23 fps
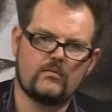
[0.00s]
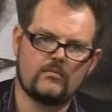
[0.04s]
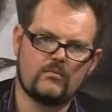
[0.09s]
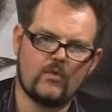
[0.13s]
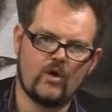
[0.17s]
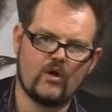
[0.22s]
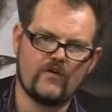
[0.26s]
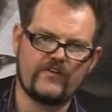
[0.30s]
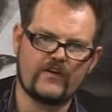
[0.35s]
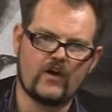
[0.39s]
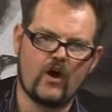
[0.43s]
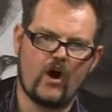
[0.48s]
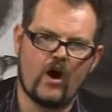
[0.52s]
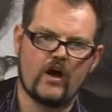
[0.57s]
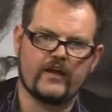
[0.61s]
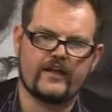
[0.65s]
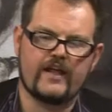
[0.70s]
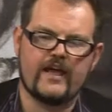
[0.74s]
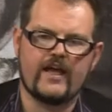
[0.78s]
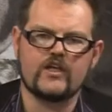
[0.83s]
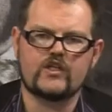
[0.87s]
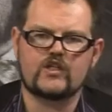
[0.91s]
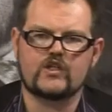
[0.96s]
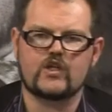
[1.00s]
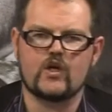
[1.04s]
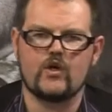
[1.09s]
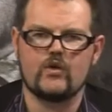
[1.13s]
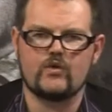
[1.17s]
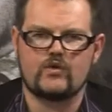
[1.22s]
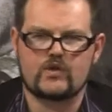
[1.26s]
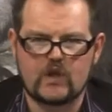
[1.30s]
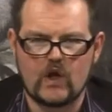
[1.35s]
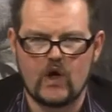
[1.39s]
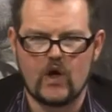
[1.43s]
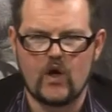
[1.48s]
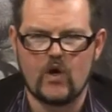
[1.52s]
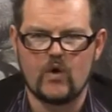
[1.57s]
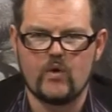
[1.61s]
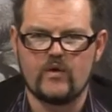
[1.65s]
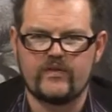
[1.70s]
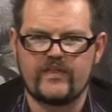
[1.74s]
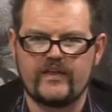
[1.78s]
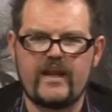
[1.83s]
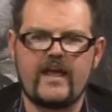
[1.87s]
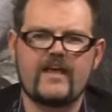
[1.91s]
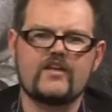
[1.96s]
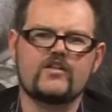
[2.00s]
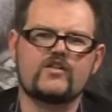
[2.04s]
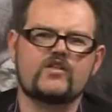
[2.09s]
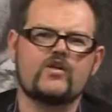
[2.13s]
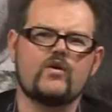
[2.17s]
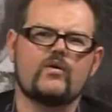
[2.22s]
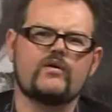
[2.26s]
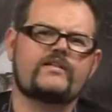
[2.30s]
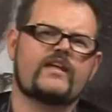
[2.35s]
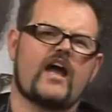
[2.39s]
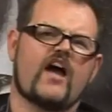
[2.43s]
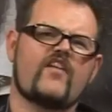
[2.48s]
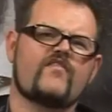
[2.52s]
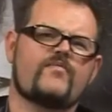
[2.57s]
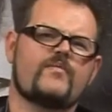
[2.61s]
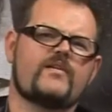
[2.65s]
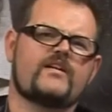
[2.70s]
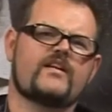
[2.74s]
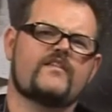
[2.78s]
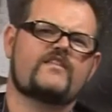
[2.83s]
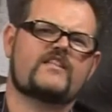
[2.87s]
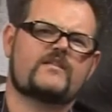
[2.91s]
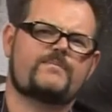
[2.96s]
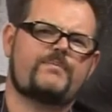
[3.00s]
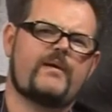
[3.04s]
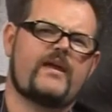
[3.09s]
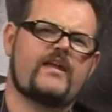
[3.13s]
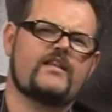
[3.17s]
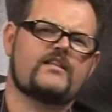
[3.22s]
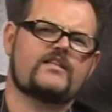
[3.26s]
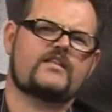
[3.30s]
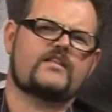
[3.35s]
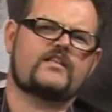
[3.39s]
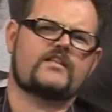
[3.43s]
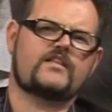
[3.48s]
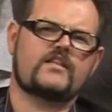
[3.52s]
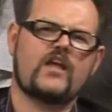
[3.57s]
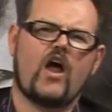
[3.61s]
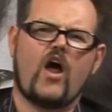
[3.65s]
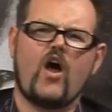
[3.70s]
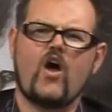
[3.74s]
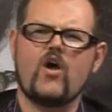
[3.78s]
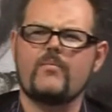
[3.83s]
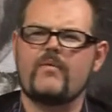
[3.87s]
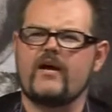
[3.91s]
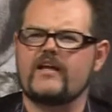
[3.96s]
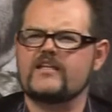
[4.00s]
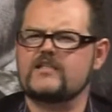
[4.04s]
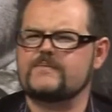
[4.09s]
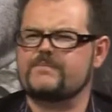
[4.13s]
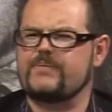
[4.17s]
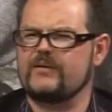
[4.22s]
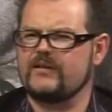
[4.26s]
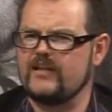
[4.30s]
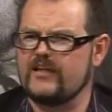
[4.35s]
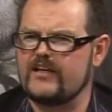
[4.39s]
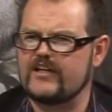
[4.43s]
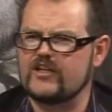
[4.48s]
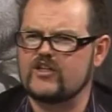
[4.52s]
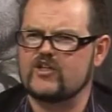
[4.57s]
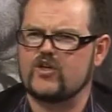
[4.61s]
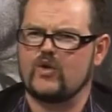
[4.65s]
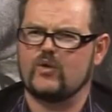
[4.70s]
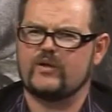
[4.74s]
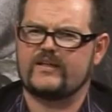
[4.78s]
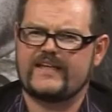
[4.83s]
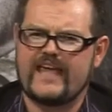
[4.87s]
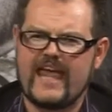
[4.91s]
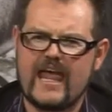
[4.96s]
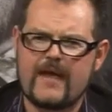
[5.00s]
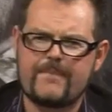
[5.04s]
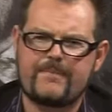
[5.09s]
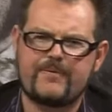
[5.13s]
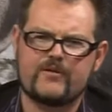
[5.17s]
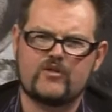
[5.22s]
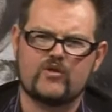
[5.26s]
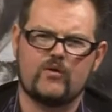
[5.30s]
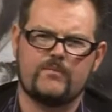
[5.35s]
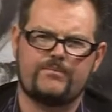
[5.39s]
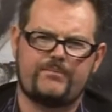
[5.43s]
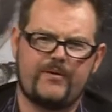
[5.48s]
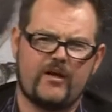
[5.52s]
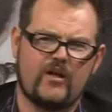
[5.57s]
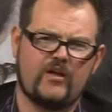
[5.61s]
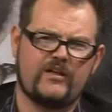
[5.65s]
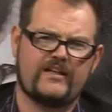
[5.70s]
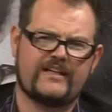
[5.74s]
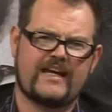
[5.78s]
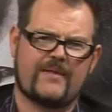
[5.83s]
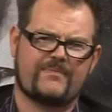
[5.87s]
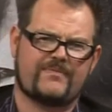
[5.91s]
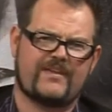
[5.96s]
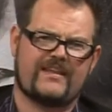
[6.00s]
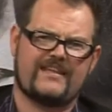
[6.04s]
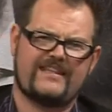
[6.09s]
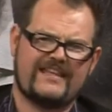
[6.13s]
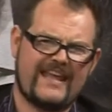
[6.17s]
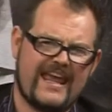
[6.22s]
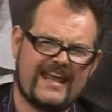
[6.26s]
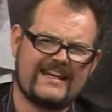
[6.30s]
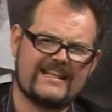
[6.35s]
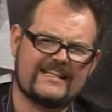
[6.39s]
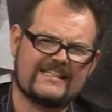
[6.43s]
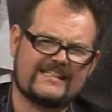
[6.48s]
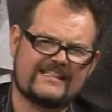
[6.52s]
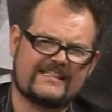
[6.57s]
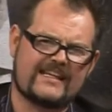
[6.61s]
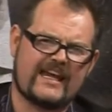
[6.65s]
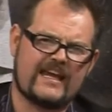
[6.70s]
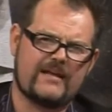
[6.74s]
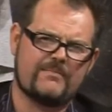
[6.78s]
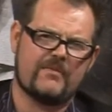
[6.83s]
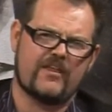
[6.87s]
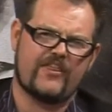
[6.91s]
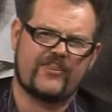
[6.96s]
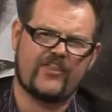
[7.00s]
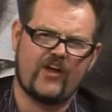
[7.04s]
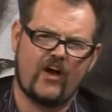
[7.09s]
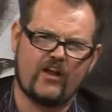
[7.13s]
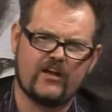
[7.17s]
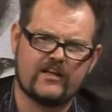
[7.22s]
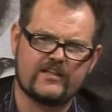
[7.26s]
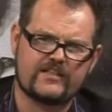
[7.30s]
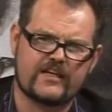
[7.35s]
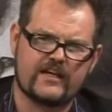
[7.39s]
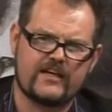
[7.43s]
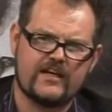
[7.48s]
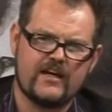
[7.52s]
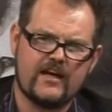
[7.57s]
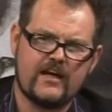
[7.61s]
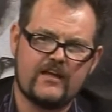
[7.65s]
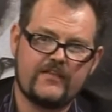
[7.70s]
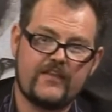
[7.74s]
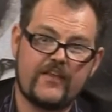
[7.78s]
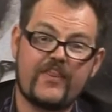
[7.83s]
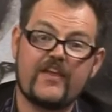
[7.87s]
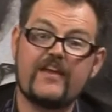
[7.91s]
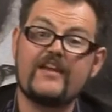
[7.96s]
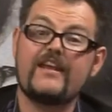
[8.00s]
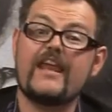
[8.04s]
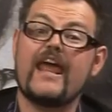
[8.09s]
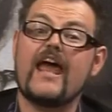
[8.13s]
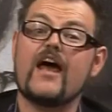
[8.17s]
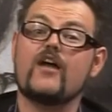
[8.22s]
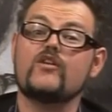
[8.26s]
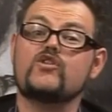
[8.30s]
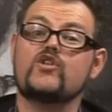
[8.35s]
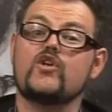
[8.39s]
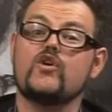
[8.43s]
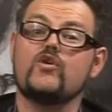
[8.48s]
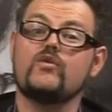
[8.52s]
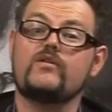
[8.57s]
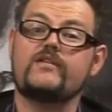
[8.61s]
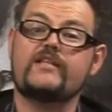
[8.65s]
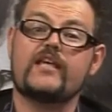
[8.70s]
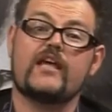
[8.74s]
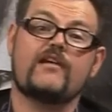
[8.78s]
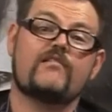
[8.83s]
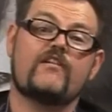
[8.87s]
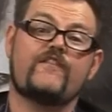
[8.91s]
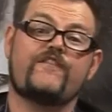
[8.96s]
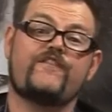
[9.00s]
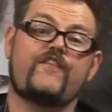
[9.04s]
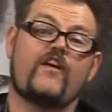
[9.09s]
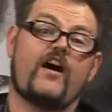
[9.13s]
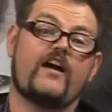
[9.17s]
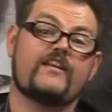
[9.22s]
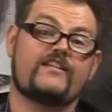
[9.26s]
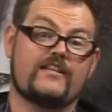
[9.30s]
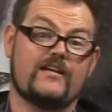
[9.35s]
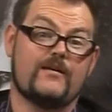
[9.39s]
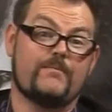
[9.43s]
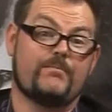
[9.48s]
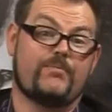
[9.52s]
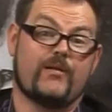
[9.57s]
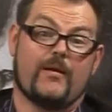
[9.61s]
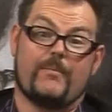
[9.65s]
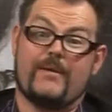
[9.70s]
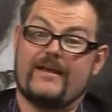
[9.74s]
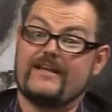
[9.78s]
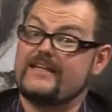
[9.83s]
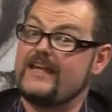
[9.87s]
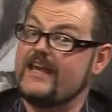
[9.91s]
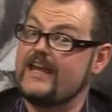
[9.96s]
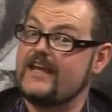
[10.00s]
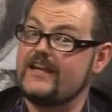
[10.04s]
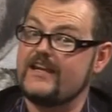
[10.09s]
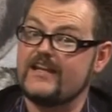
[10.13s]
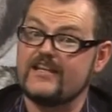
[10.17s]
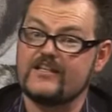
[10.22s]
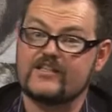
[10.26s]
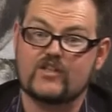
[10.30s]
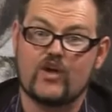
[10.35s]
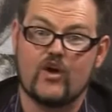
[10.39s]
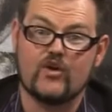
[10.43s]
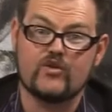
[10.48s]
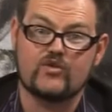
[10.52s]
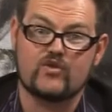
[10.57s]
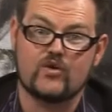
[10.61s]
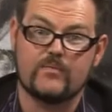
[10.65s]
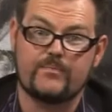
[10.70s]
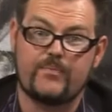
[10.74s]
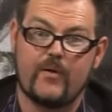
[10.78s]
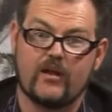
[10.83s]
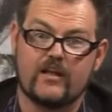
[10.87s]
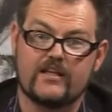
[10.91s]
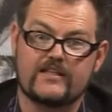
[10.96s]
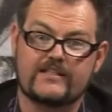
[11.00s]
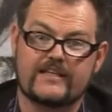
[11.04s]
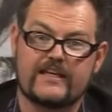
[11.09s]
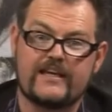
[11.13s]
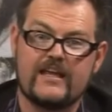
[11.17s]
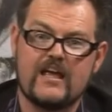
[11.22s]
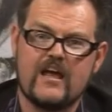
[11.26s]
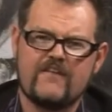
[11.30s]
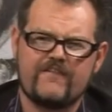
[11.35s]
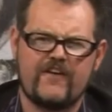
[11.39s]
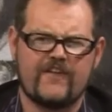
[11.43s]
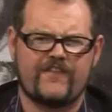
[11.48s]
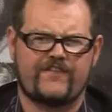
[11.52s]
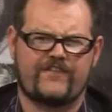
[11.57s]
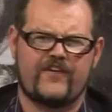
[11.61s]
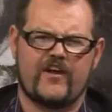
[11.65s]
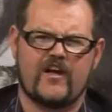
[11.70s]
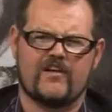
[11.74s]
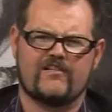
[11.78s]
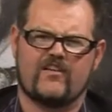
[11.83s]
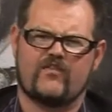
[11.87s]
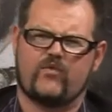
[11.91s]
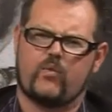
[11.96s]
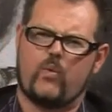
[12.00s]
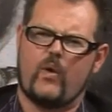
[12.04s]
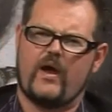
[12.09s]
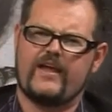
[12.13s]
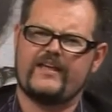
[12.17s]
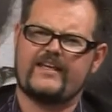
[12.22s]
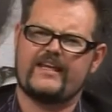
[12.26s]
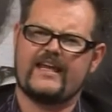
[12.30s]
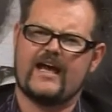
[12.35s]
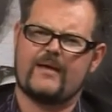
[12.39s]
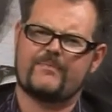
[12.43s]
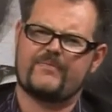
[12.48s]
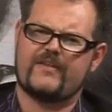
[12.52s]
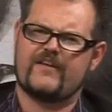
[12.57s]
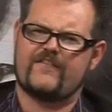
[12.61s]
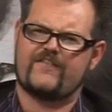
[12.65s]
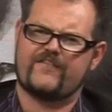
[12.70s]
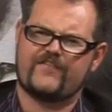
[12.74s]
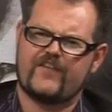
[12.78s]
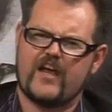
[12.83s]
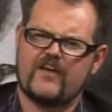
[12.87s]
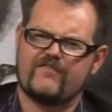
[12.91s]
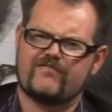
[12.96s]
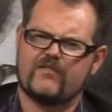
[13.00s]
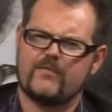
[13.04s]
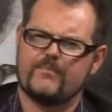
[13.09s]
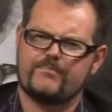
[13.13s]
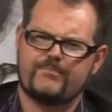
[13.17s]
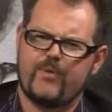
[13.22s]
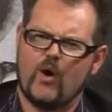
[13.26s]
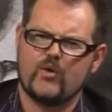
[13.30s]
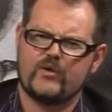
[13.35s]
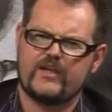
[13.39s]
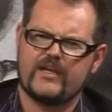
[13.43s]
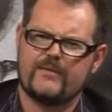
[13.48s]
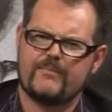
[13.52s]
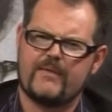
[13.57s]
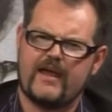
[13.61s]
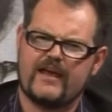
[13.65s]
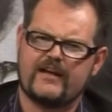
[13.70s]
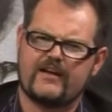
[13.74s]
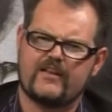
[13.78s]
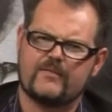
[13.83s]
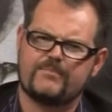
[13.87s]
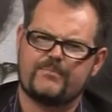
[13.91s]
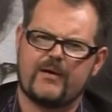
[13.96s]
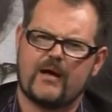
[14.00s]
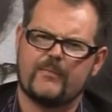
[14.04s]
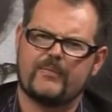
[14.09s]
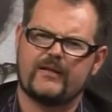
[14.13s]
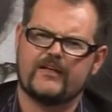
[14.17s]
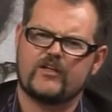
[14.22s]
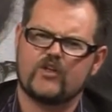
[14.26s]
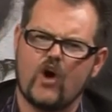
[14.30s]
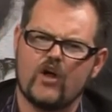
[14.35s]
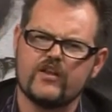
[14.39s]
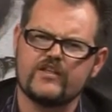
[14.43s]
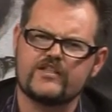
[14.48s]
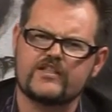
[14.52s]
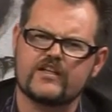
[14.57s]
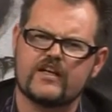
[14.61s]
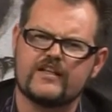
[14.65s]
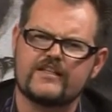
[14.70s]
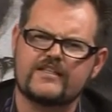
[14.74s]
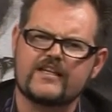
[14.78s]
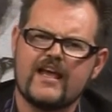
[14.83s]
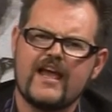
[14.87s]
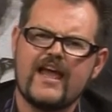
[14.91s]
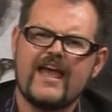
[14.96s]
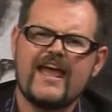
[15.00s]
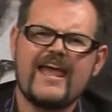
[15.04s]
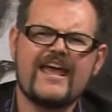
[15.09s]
Moving on, issue 2. The national government has spent so much political capital building up the nanny state mythology that they're now too terrified to implement any social policy for fear of waking up their favourite bogeyman in the public conscience.